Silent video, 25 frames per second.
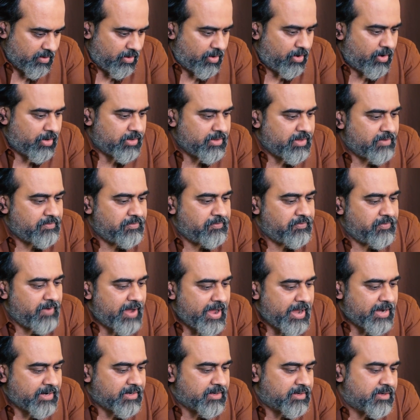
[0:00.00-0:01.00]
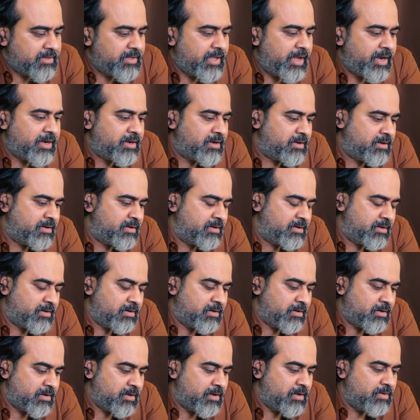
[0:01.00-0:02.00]
or the fact that
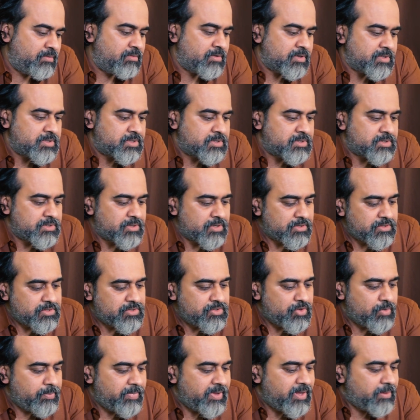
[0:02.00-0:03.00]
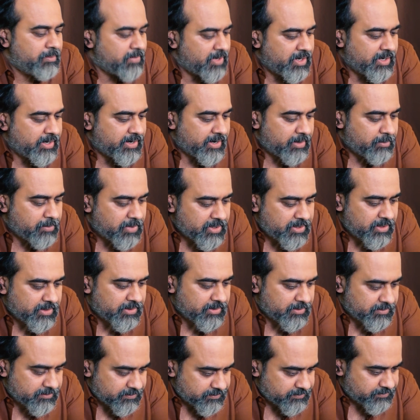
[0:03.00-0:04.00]
he was consuming milk and
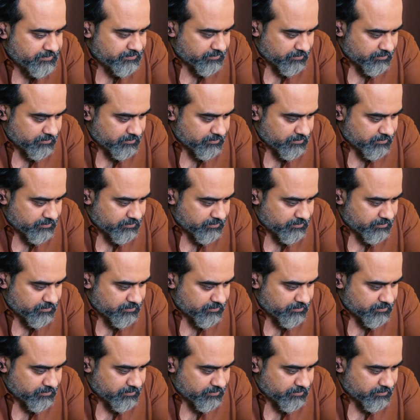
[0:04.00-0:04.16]
butter?